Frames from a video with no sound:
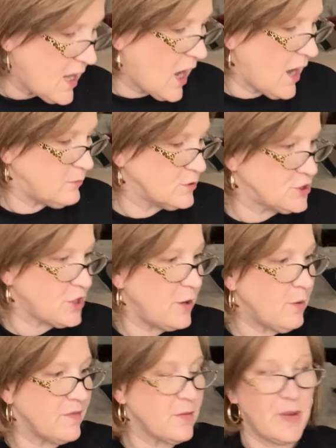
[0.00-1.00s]
I will show
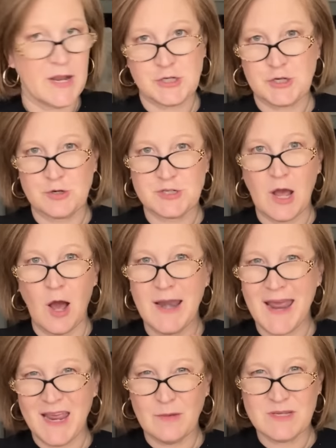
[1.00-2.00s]
you all the pictures on
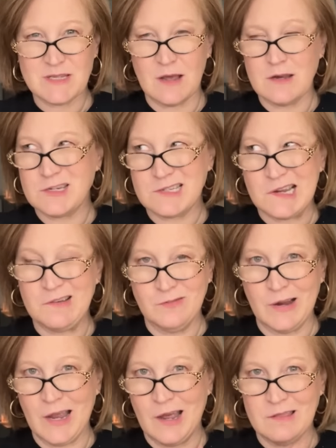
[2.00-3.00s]
Amazon, just
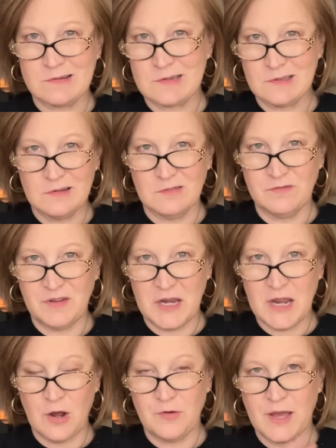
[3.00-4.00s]
FYI, there's a little
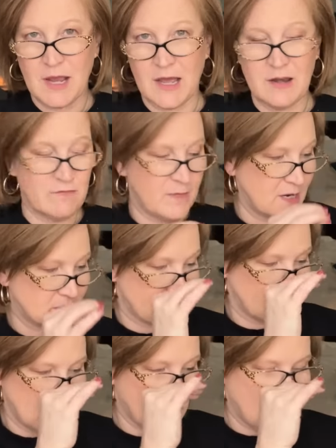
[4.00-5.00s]
video that kind of makes it
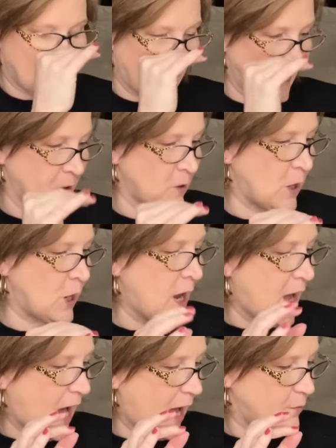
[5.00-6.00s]
a little clearer.
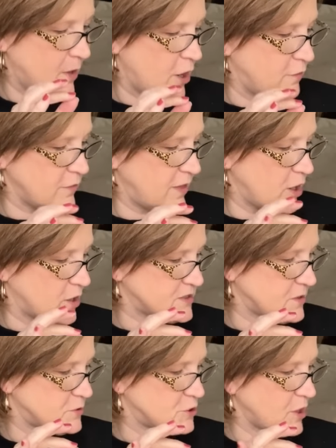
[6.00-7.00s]
I went over there because
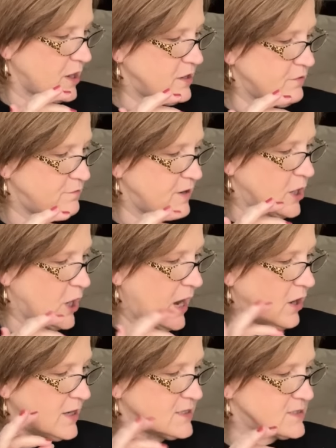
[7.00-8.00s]
I was trying to figure
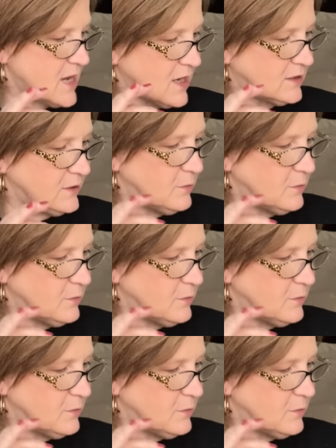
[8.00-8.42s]
out exactly